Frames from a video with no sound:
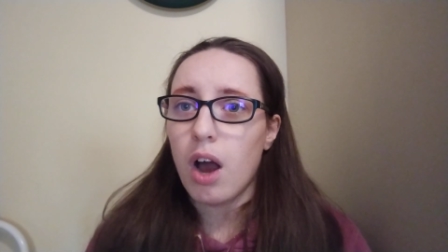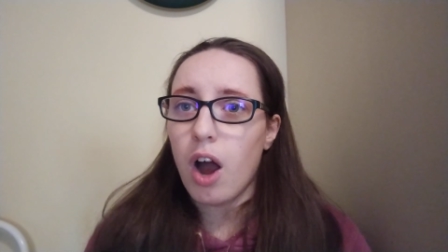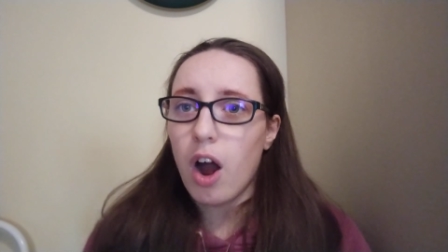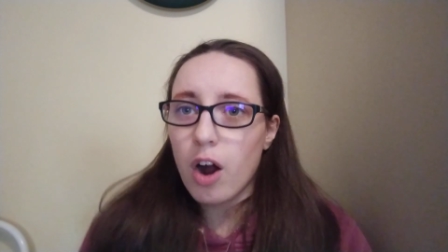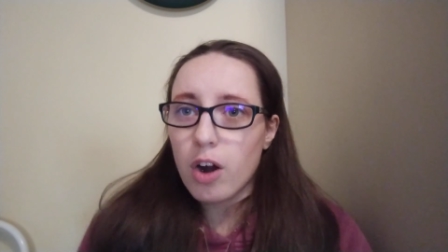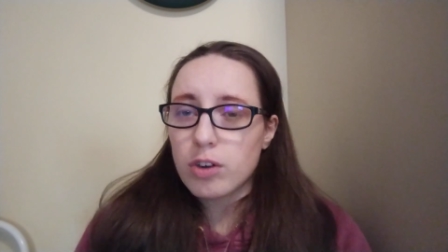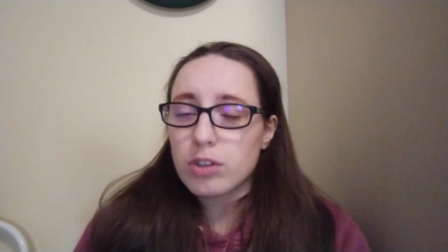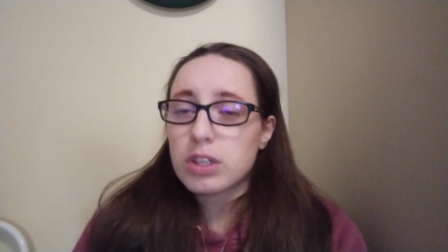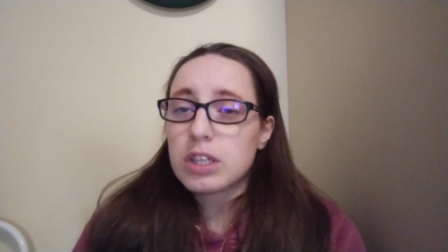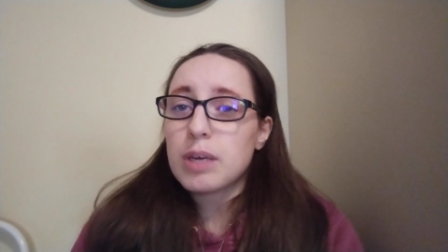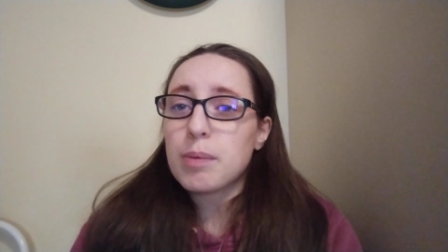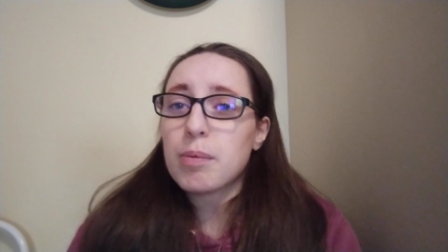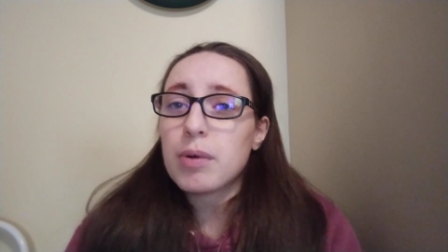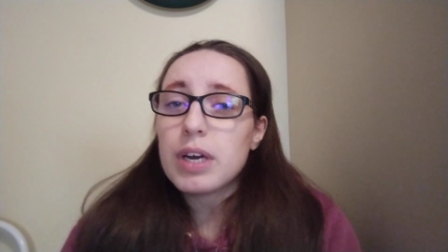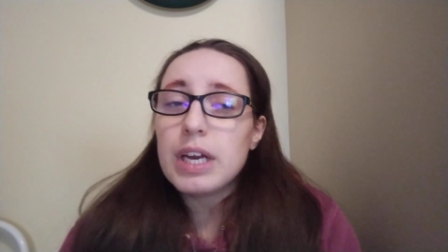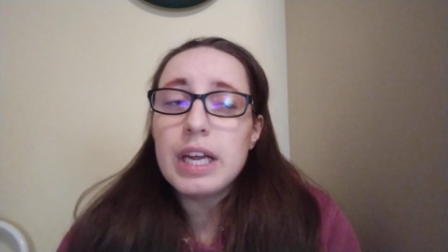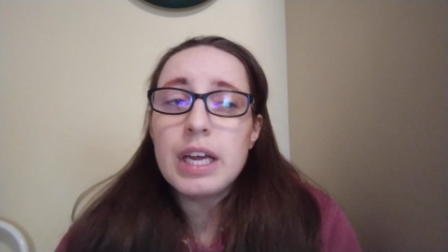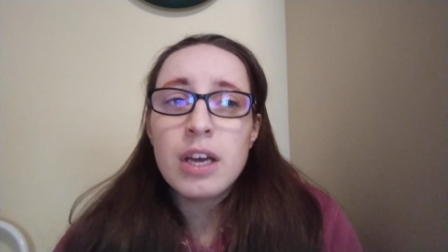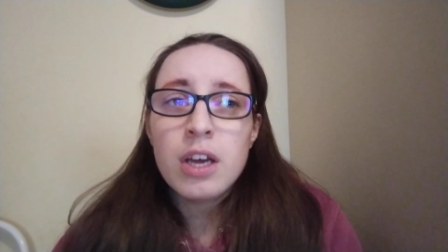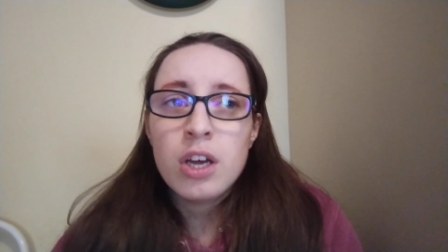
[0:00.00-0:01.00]
our
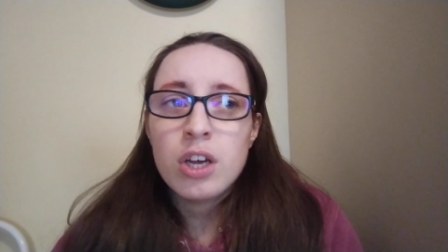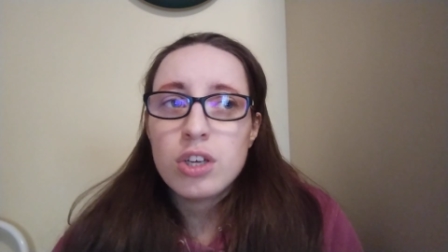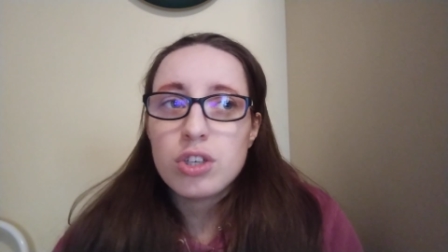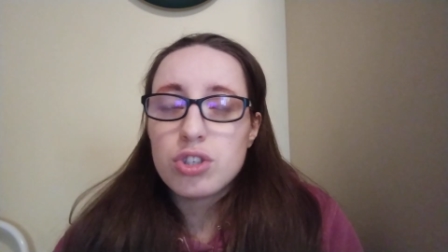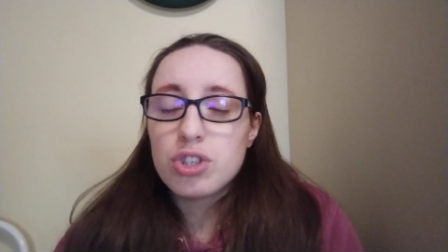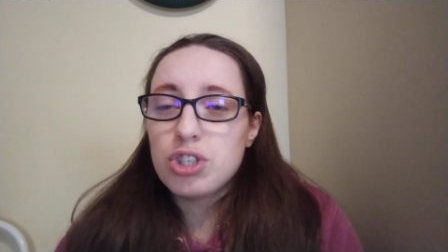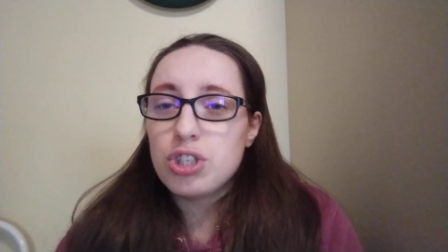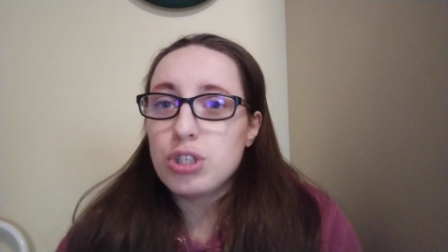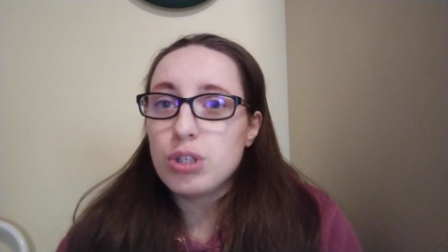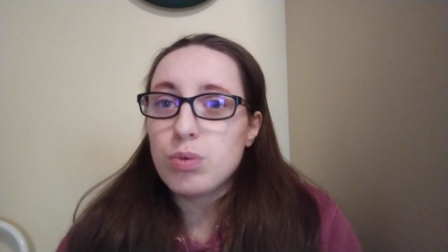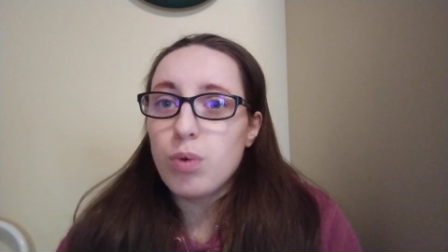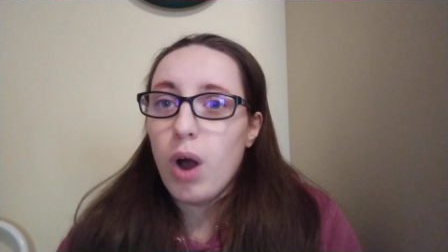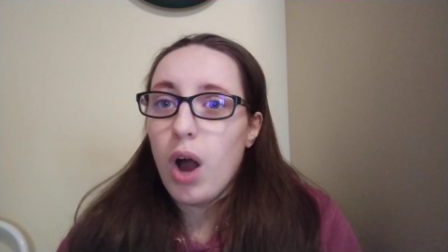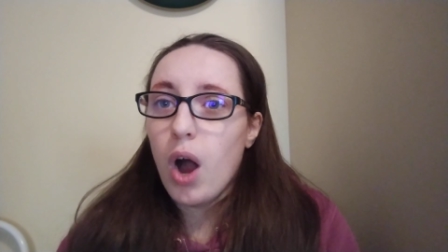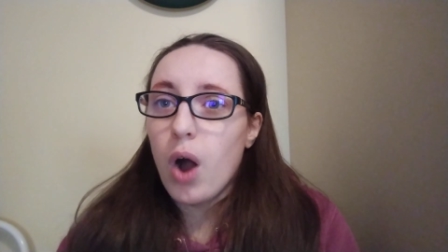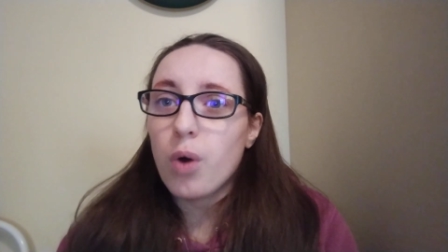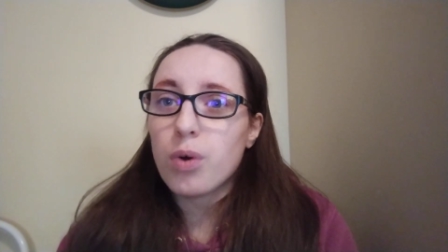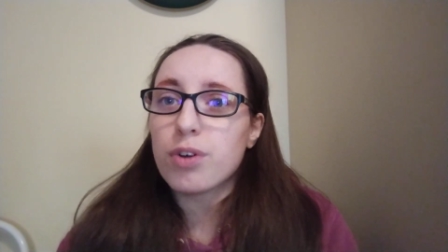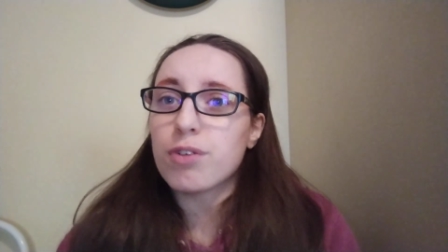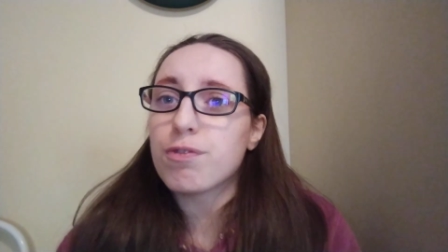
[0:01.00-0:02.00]
liberty to
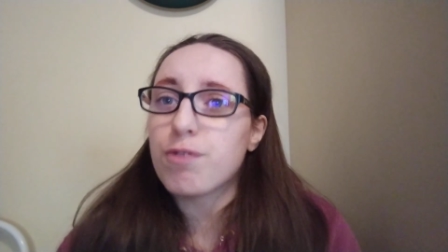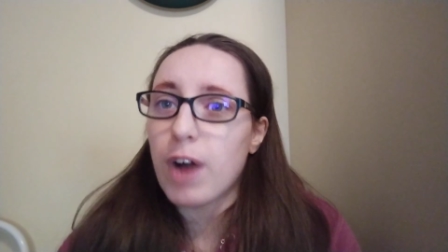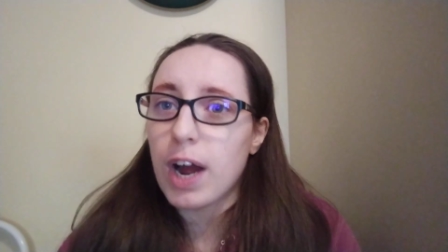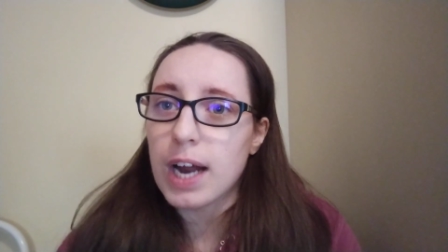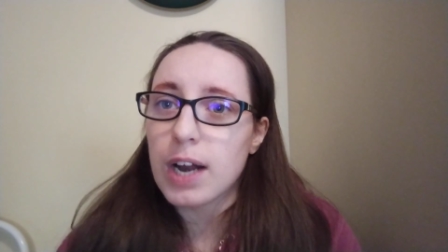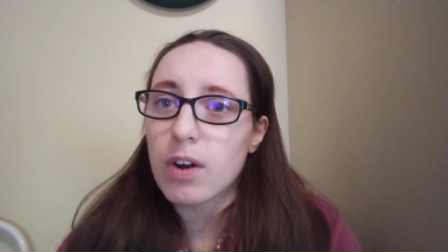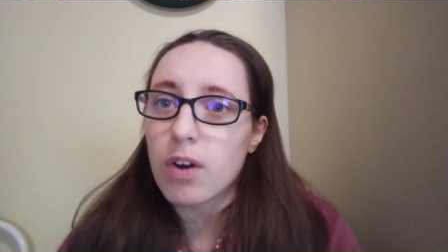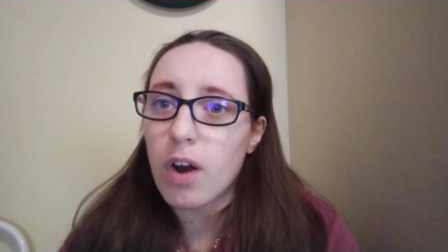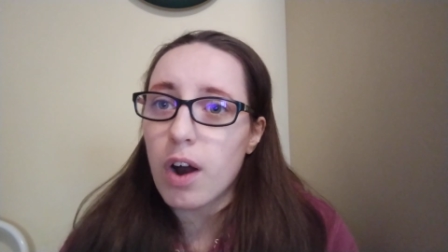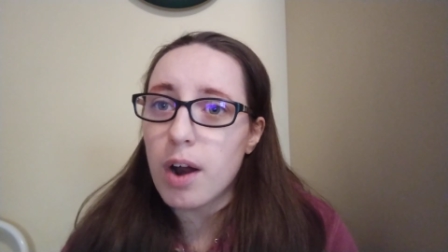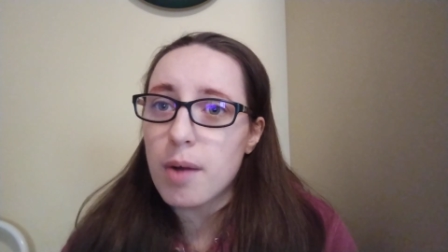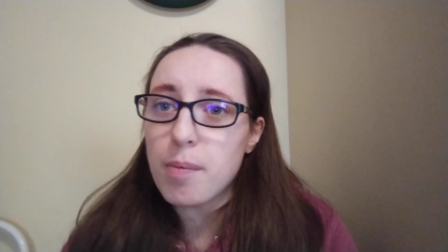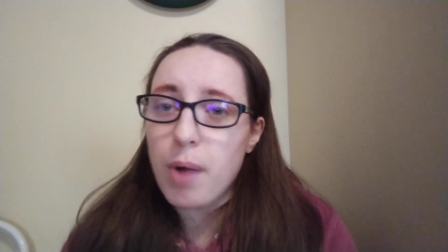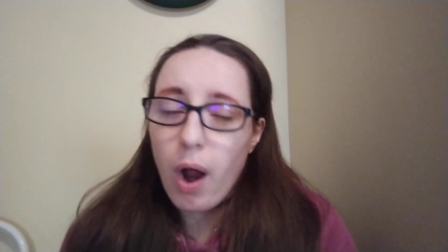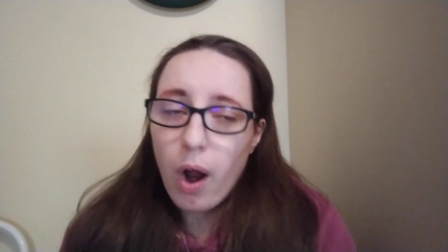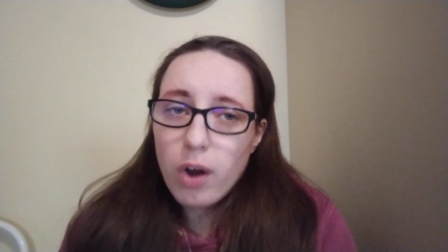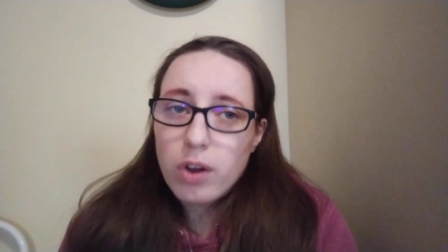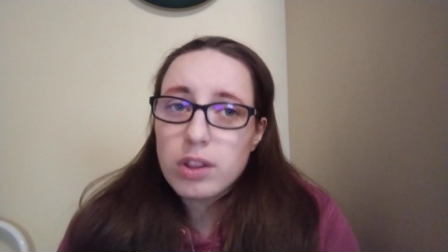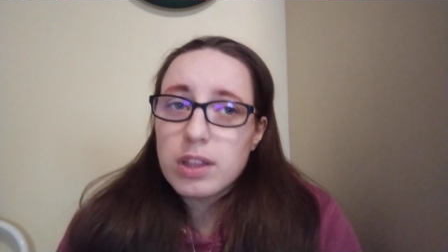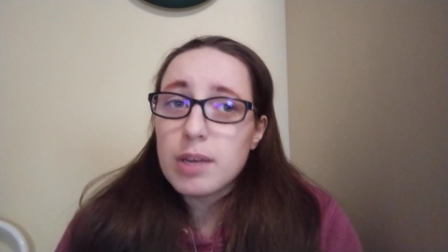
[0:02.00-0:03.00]
own a firearm,
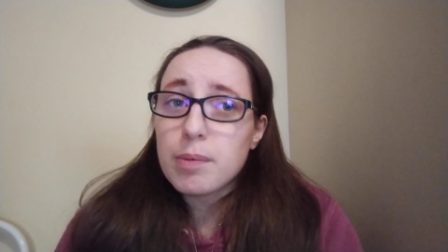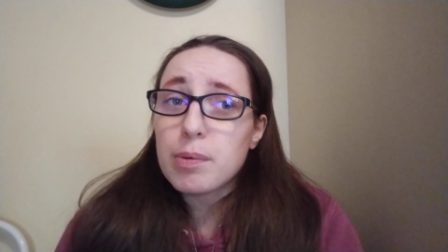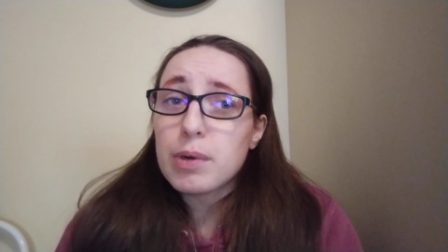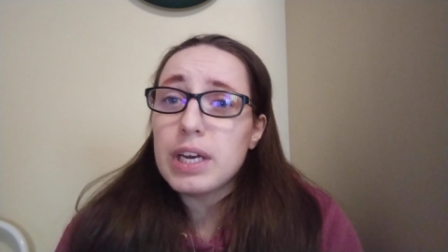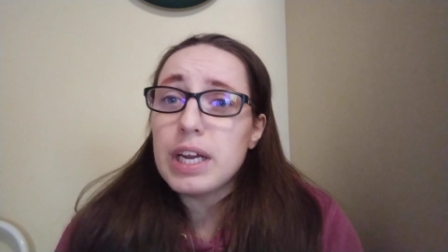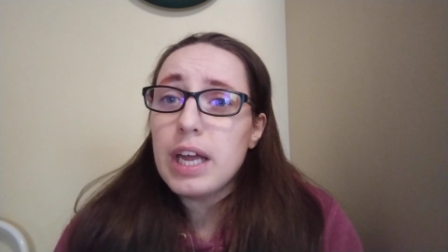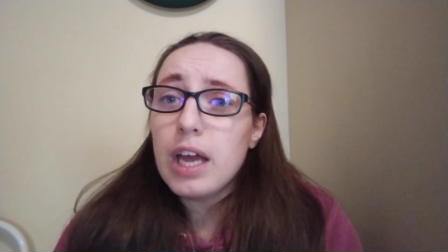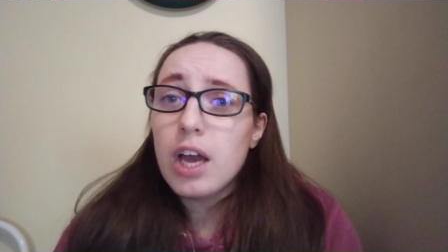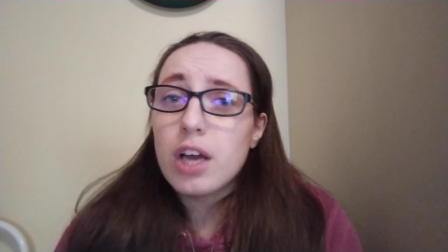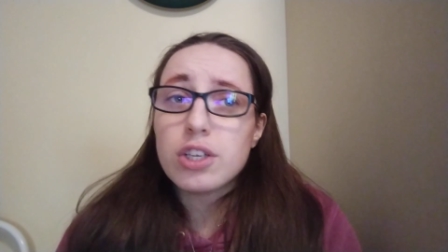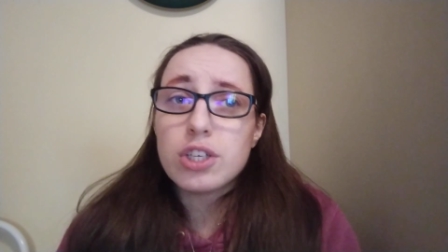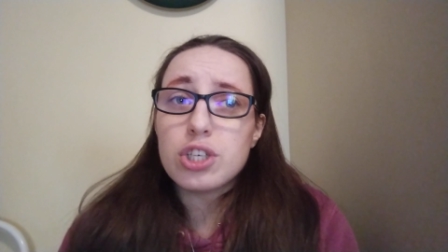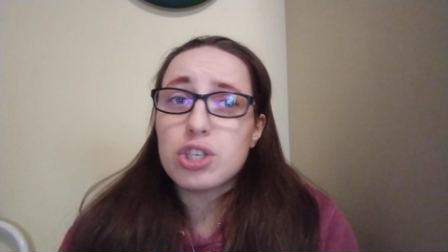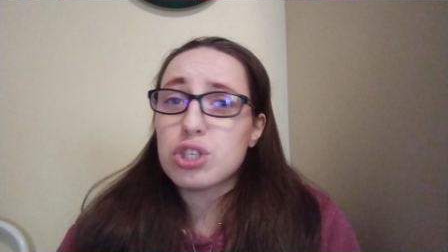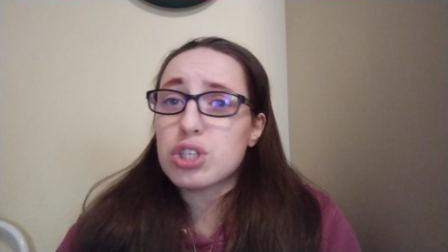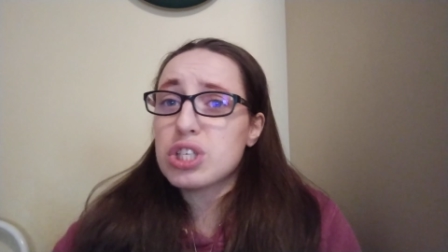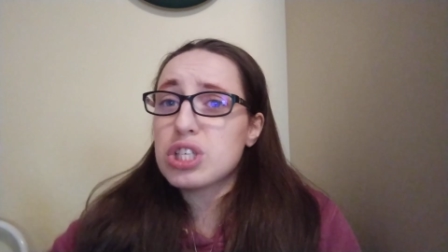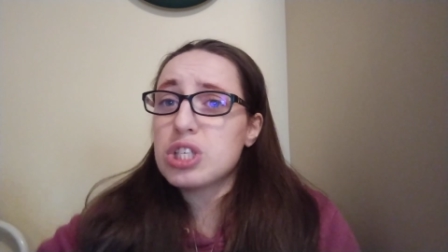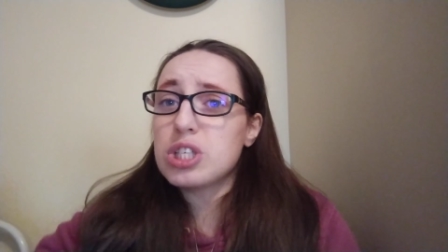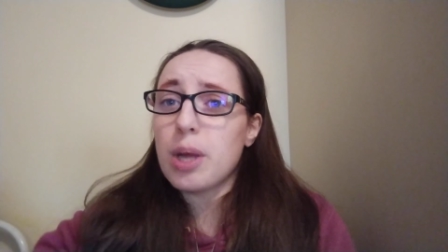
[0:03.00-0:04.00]
our liberty to
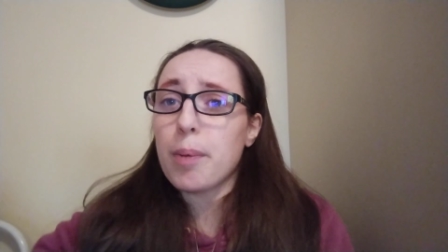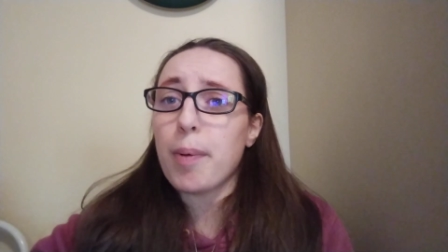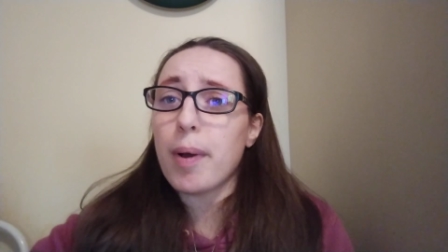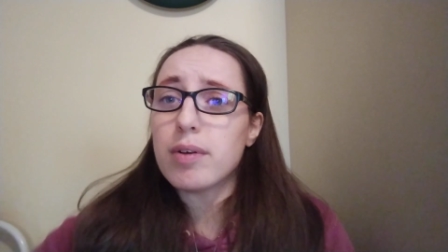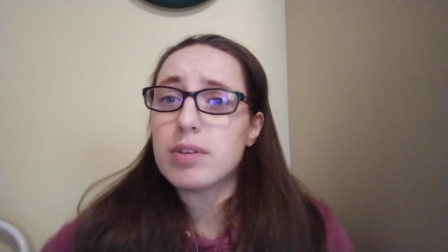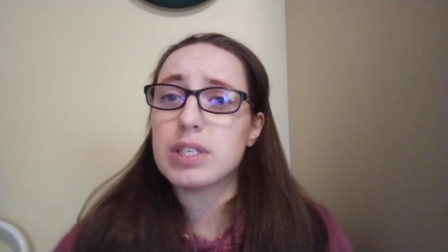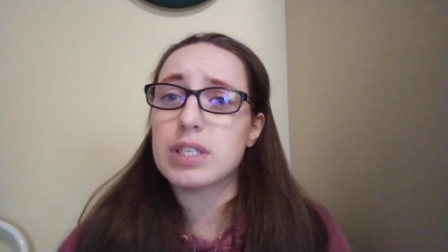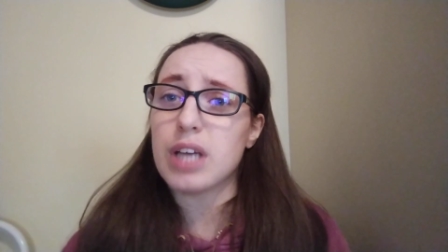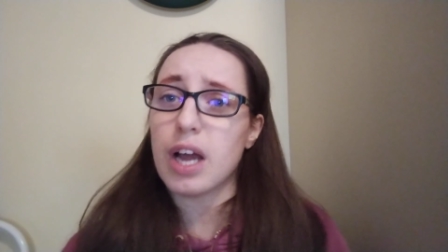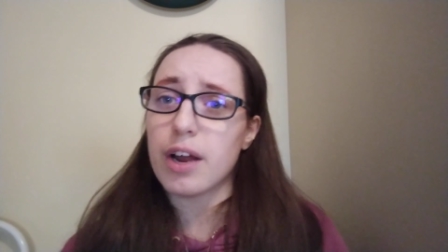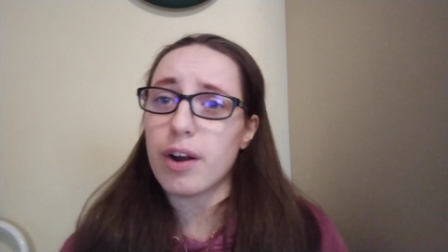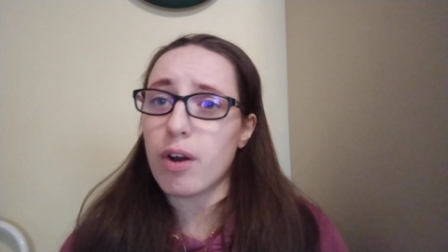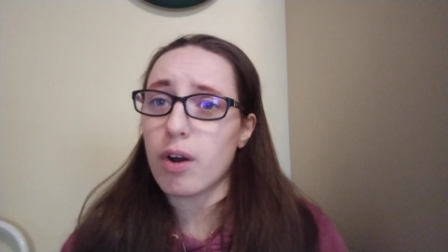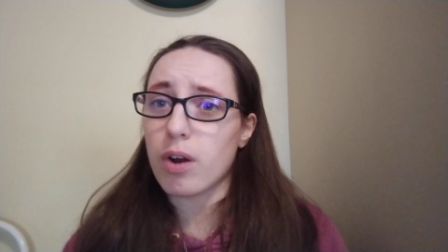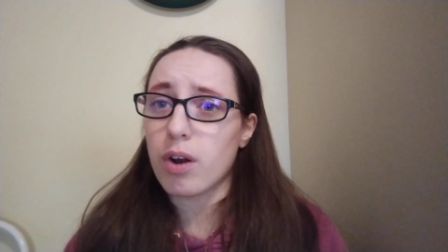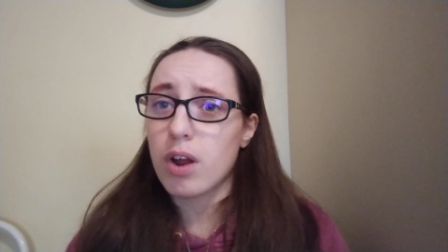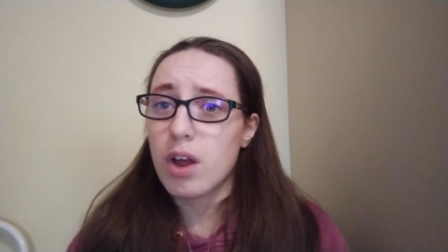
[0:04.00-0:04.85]
just step outside